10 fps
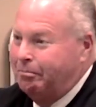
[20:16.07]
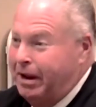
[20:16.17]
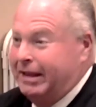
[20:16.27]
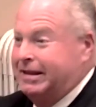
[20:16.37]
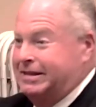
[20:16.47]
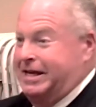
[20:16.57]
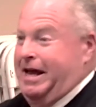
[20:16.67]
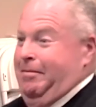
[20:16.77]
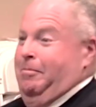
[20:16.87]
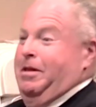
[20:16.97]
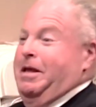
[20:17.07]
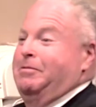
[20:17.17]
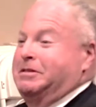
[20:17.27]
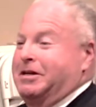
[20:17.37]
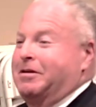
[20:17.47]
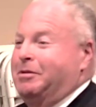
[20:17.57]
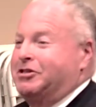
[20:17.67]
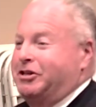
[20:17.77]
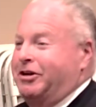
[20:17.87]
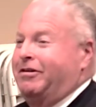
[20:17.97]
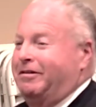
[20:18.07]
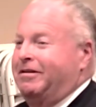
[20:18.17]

at the time he was a commissioner,